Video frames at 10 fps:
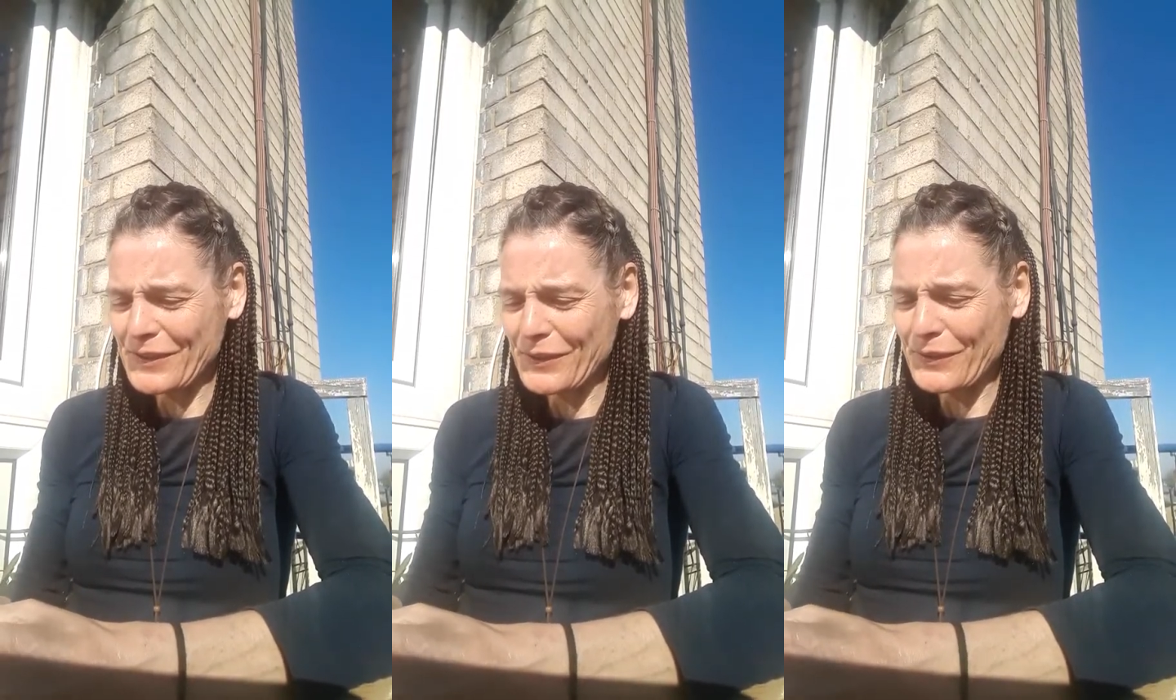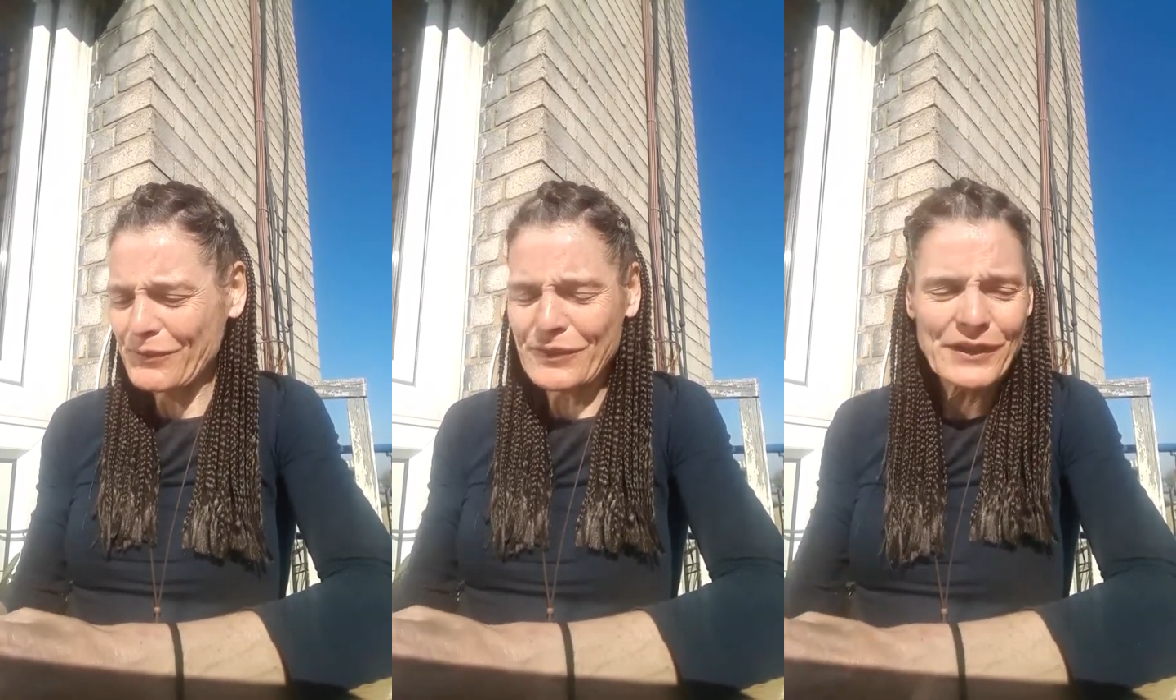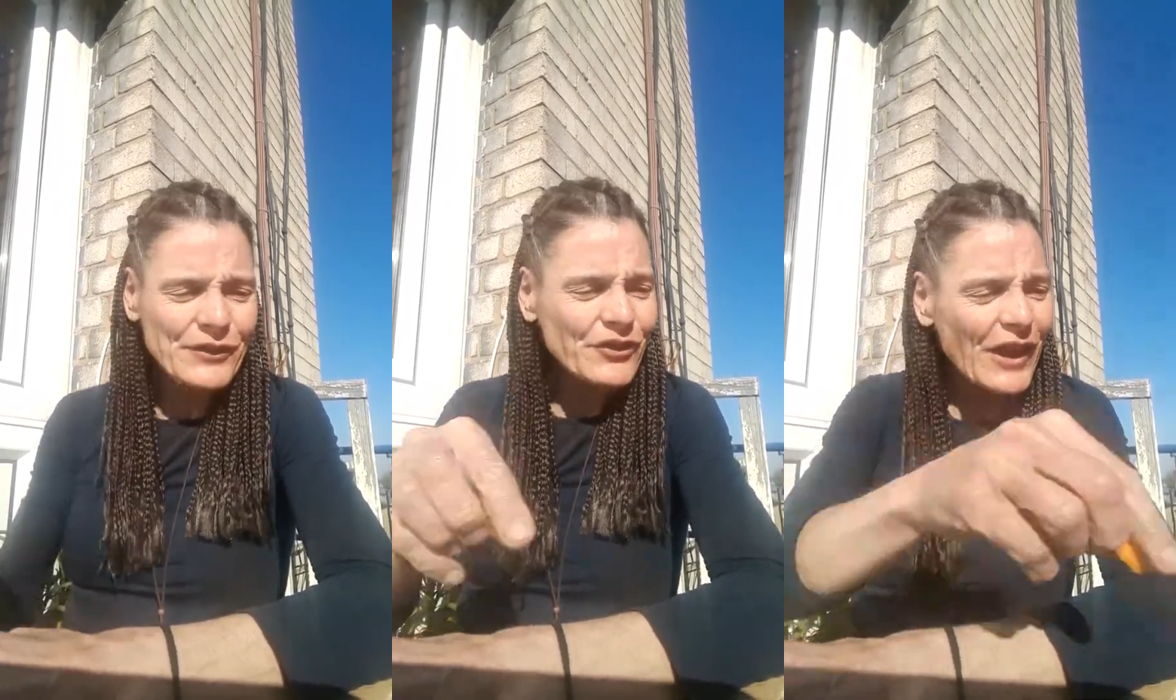of
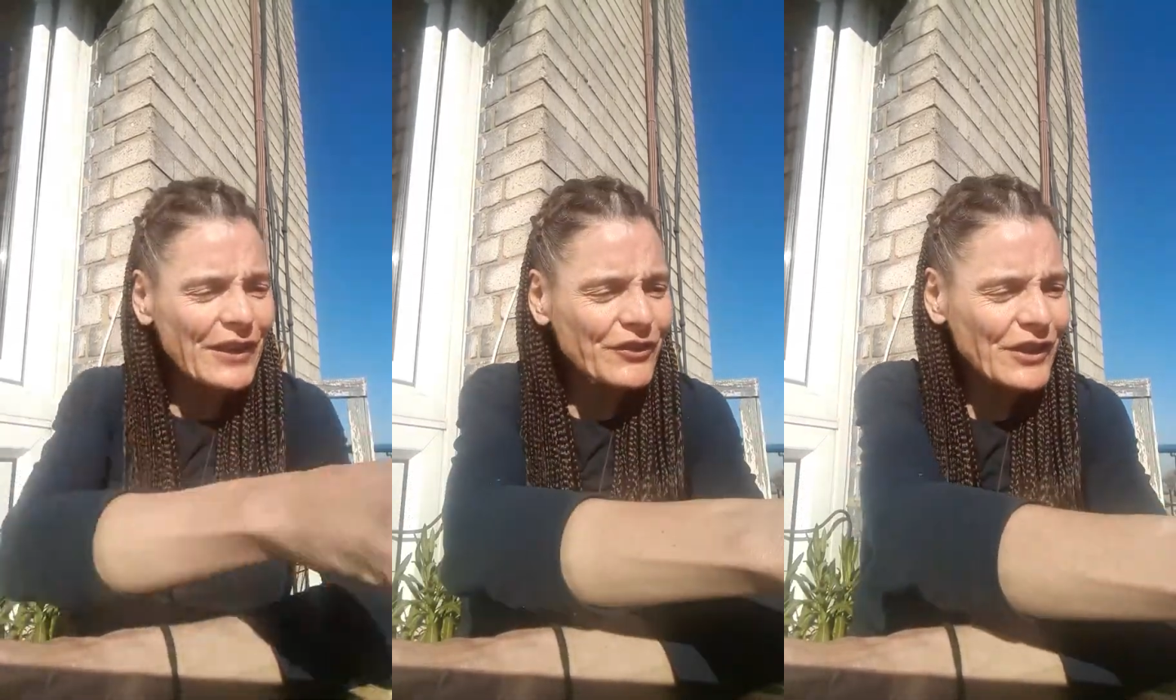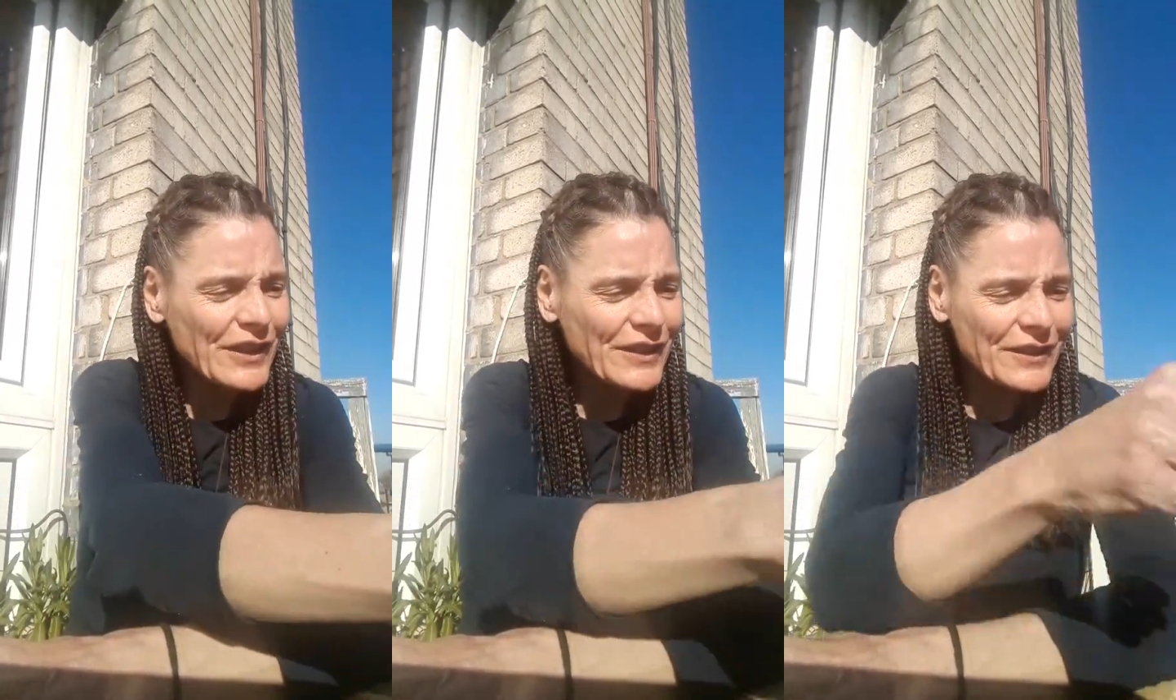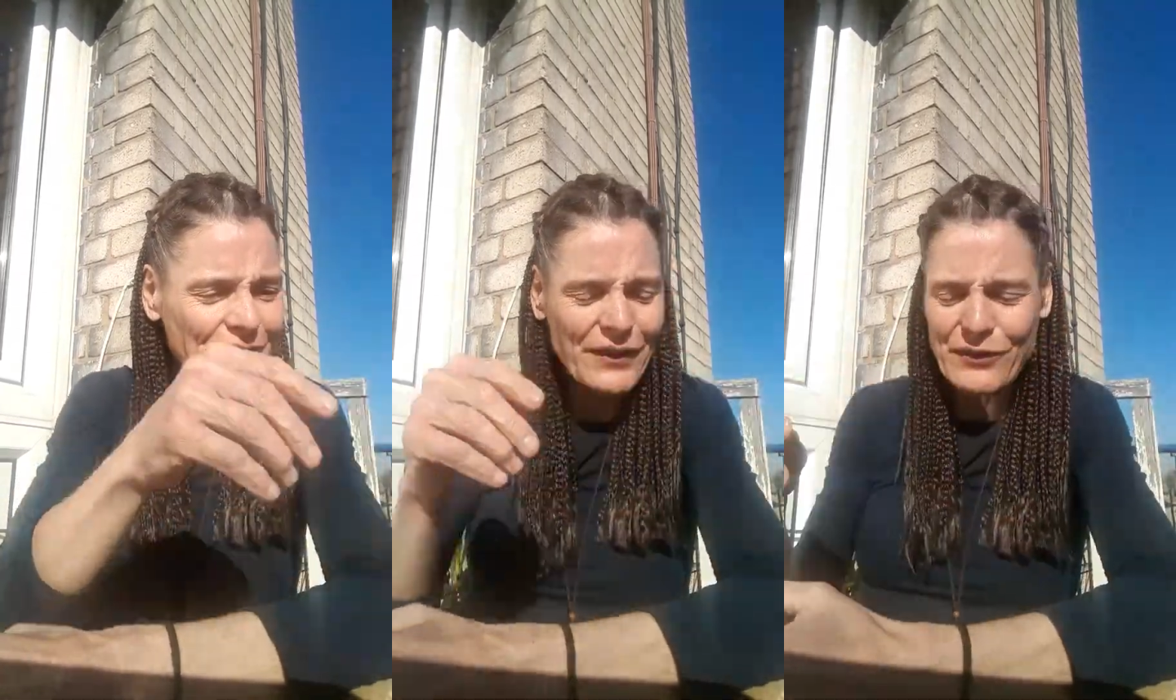changing
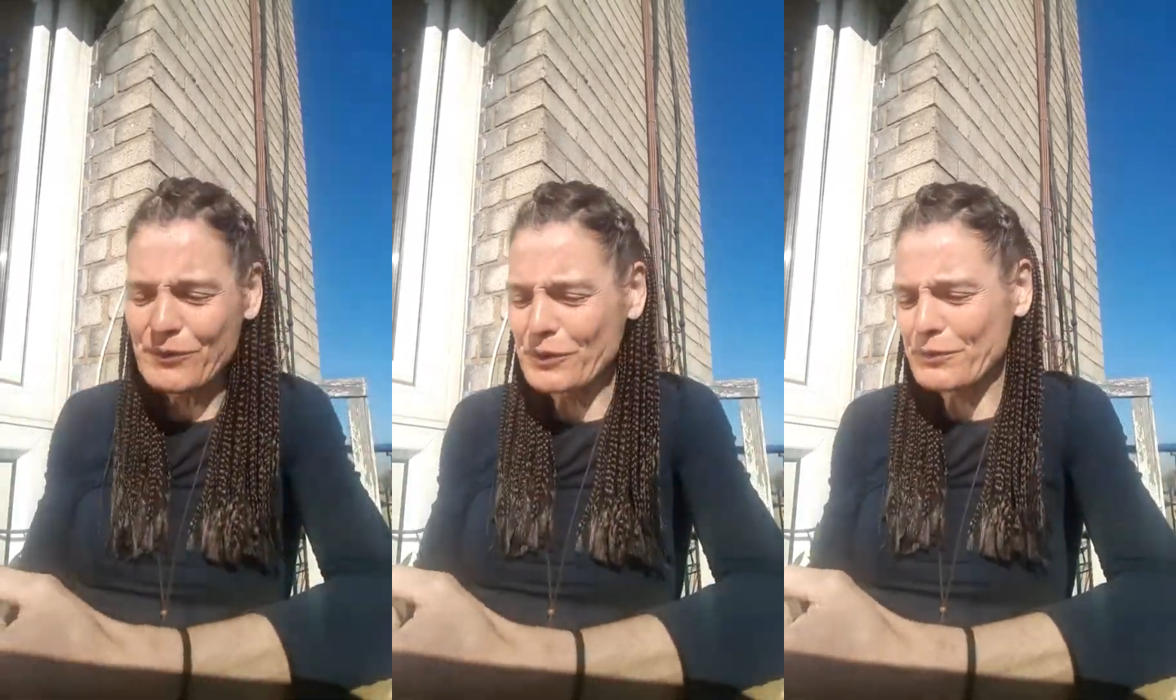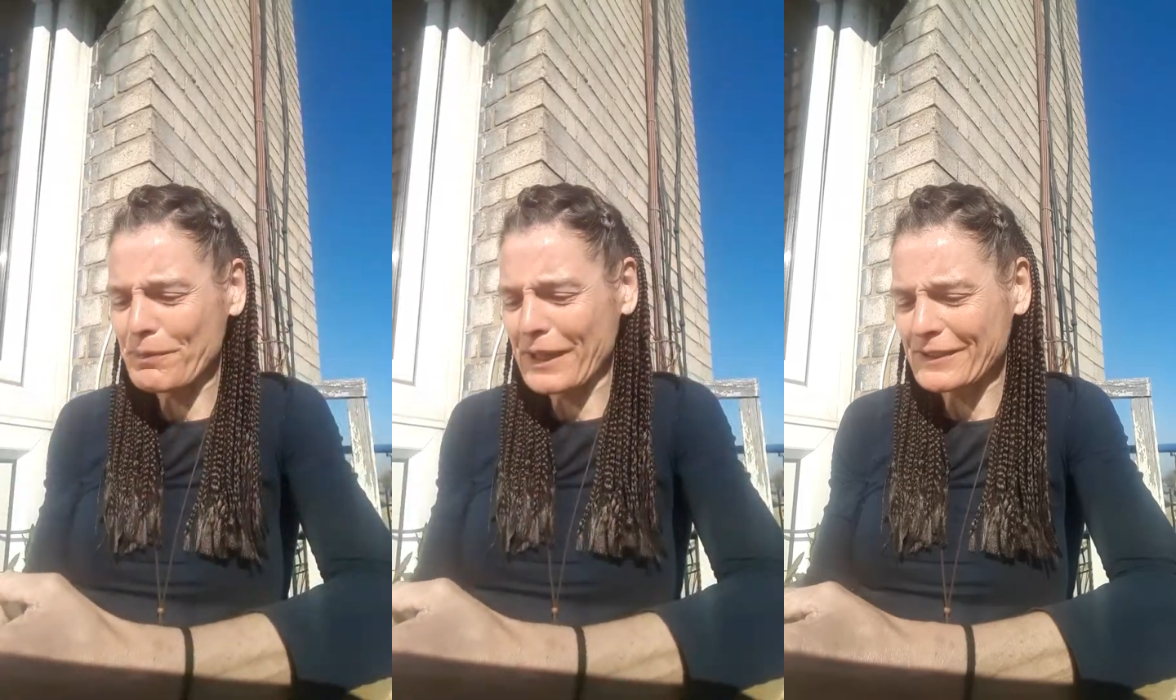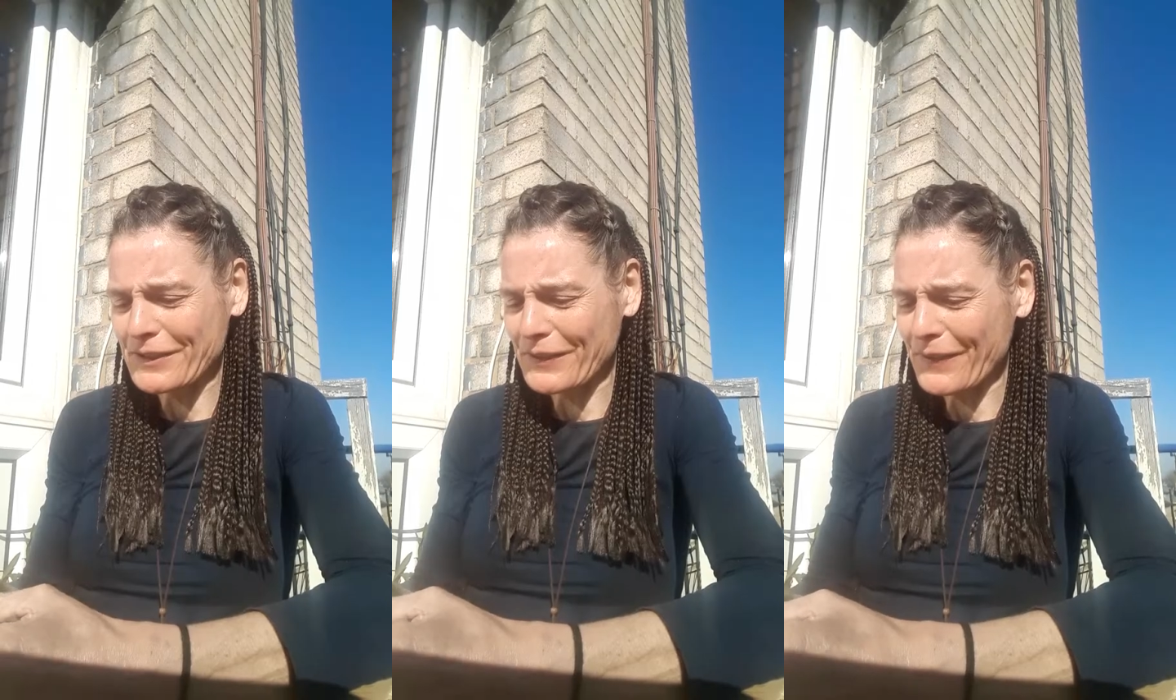these root
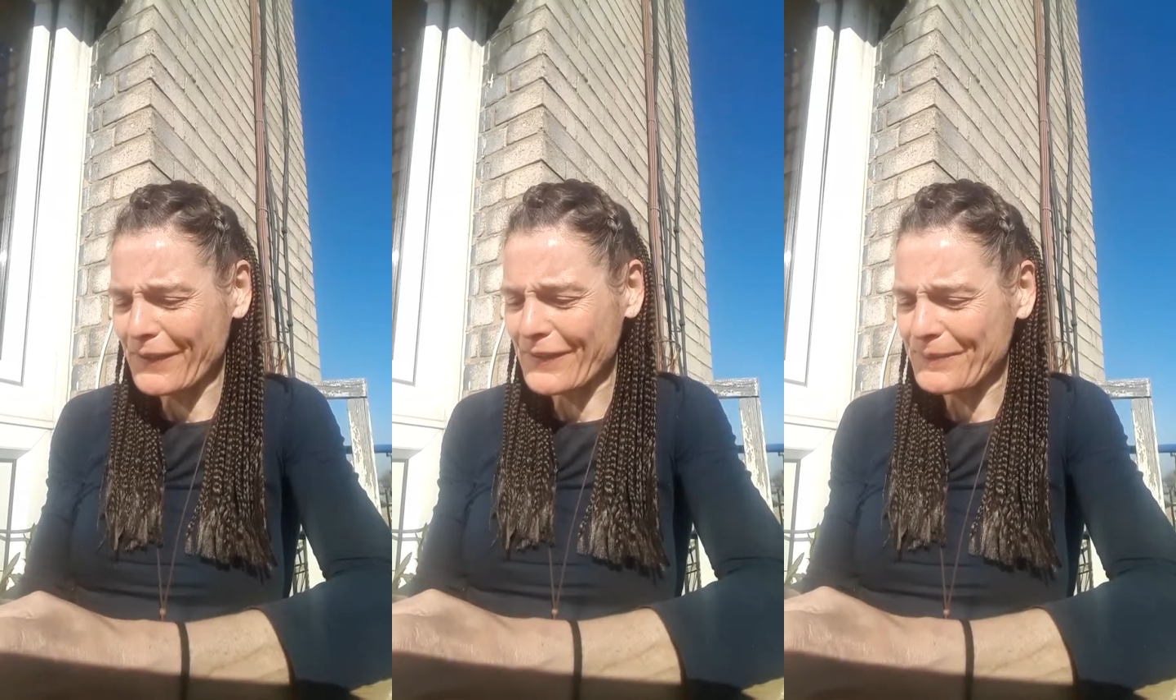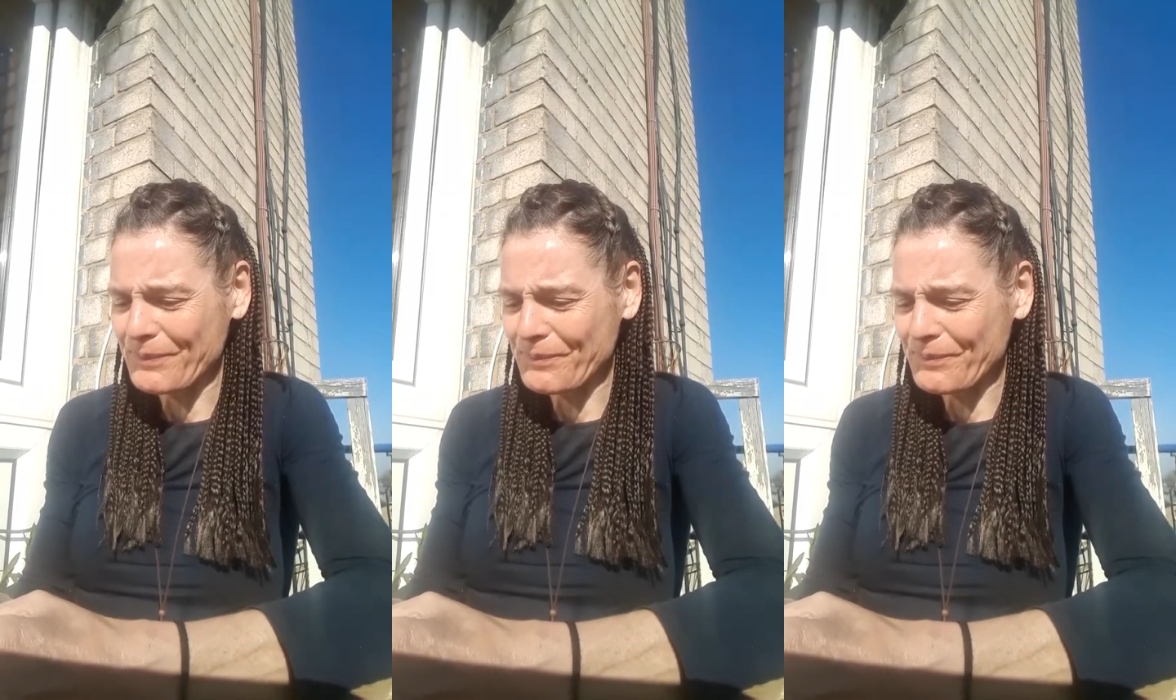patterns,